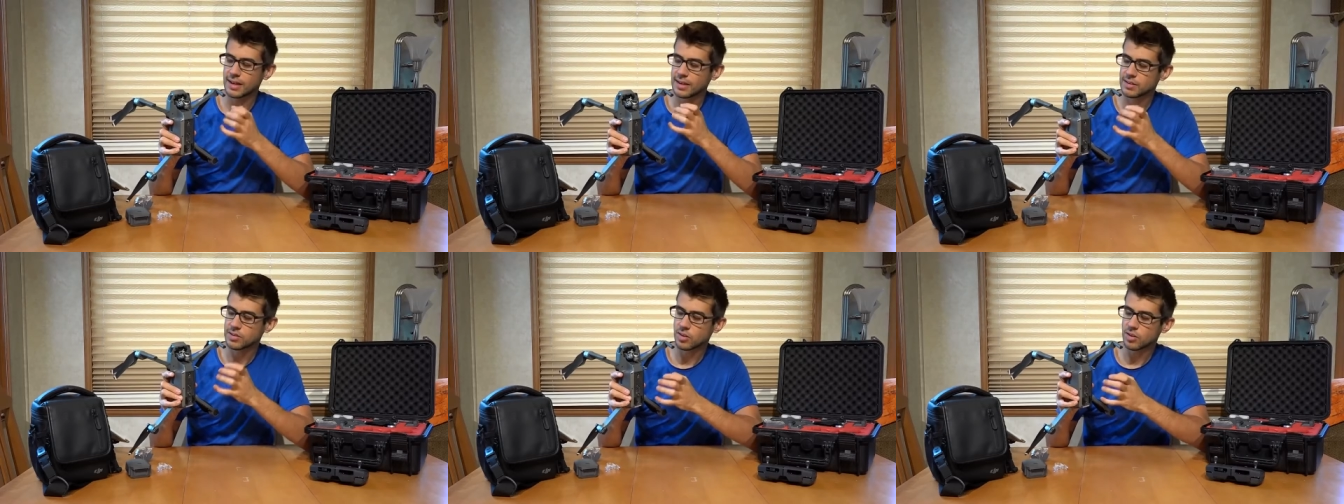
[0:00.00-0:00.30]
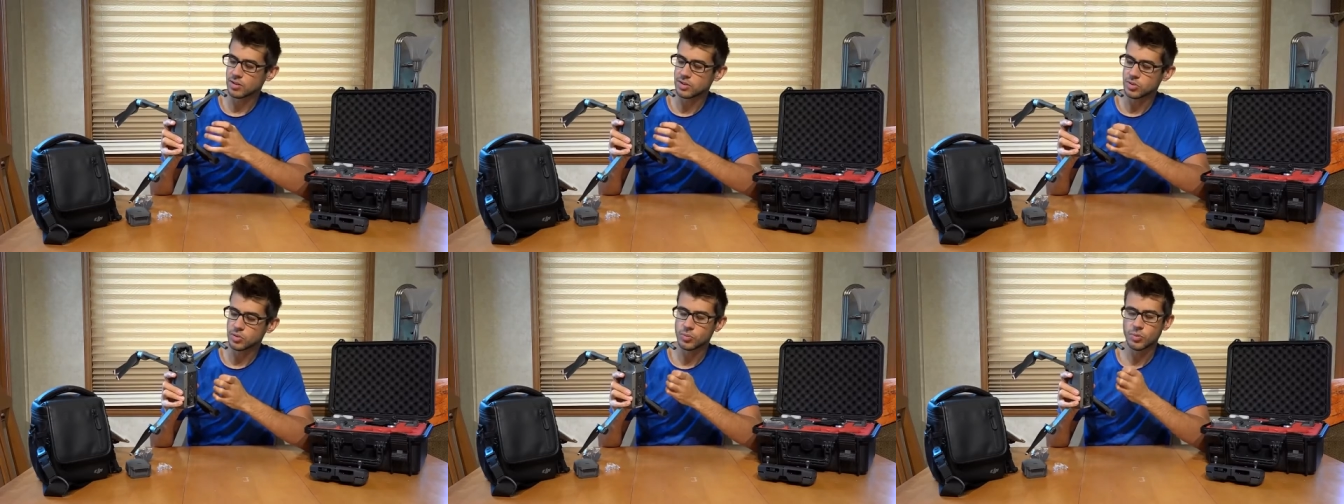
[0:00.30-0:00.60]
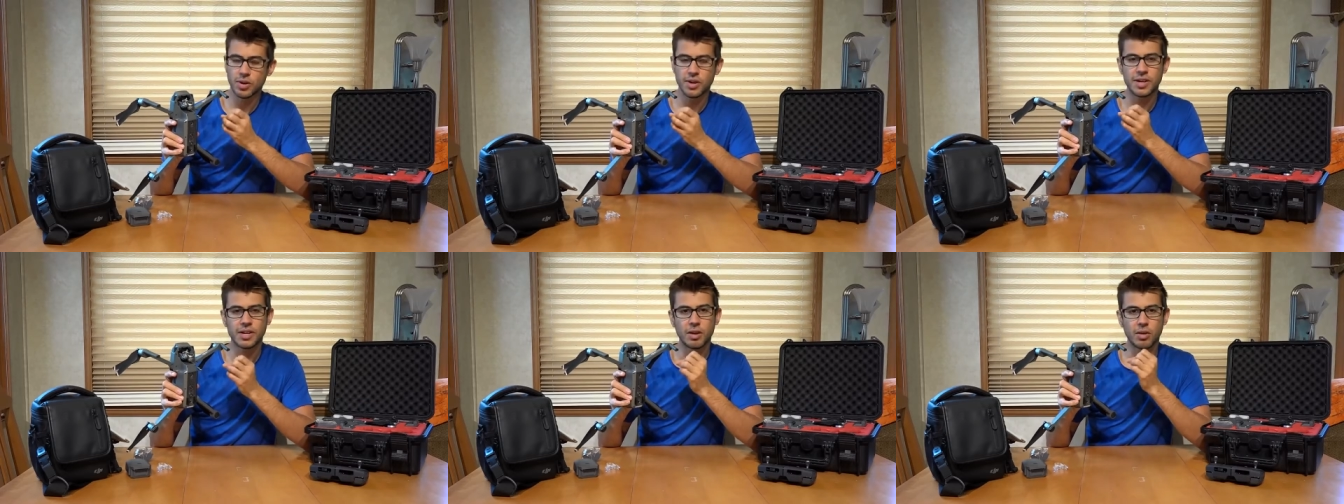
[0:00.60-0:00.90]
and it's also
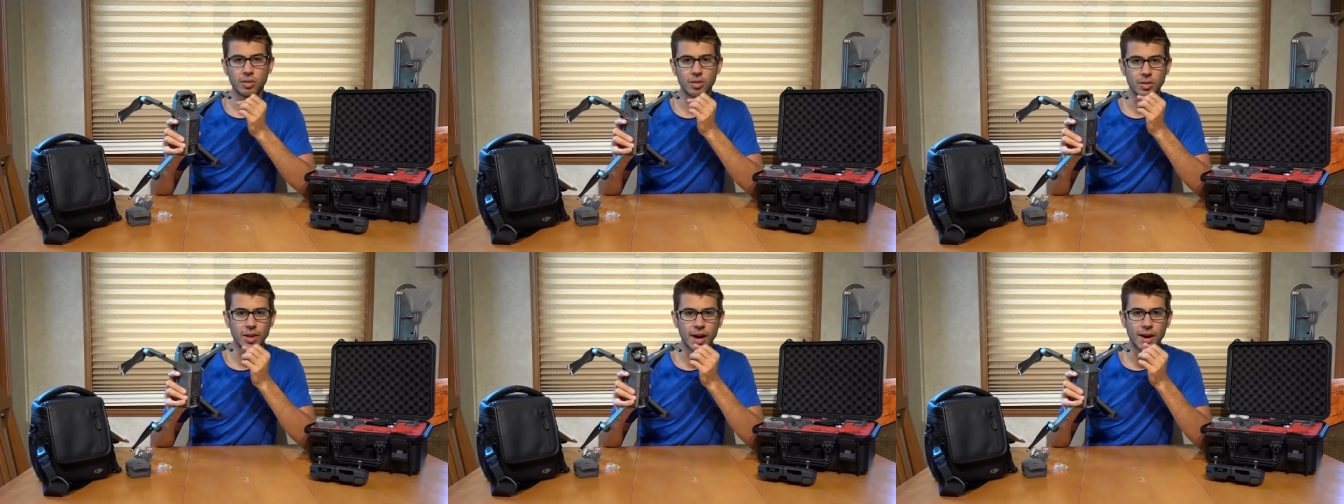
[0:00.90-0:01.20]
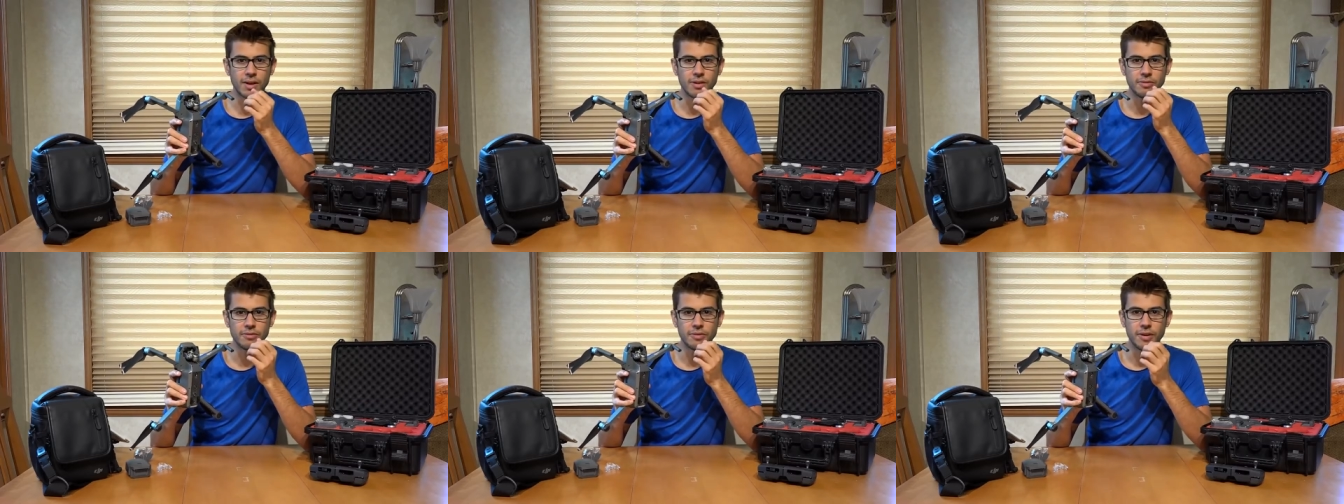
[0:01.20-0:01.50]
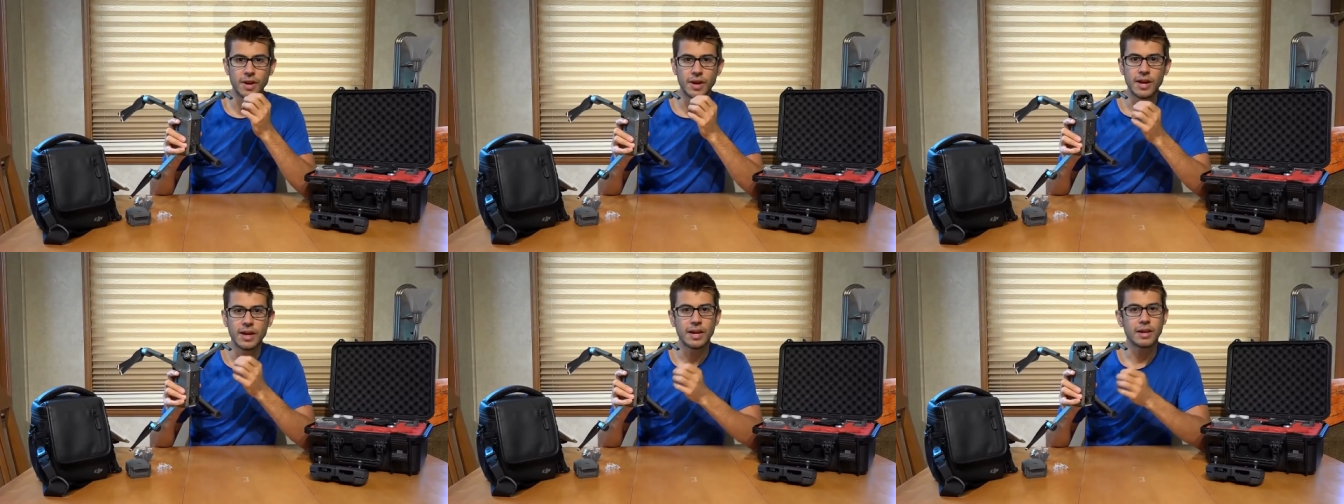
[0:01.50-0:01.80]
running a lot of
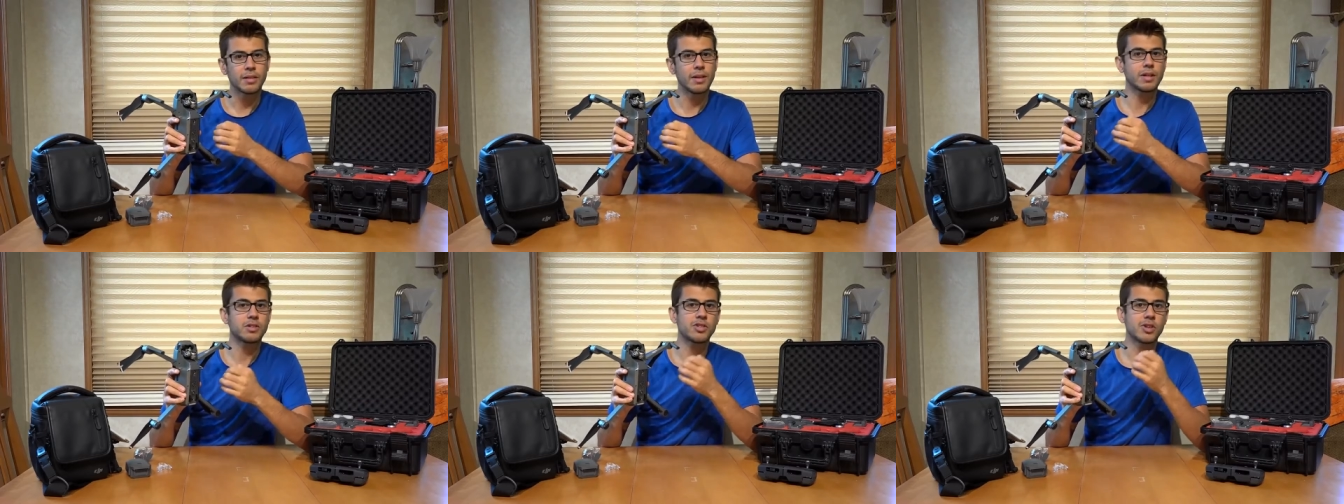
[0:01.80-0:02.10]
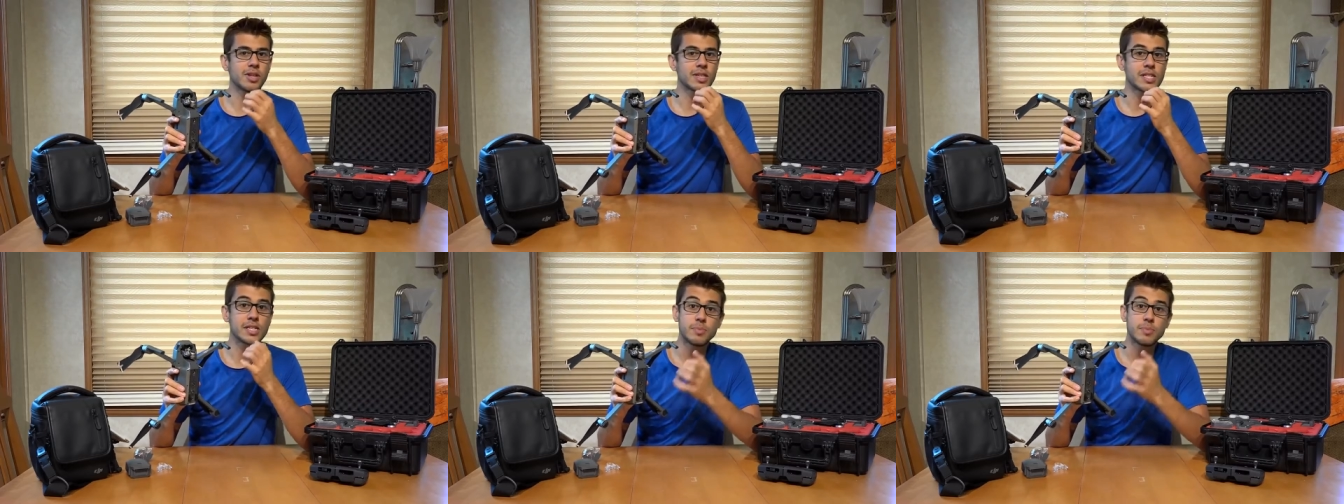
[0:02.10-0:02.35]
electronic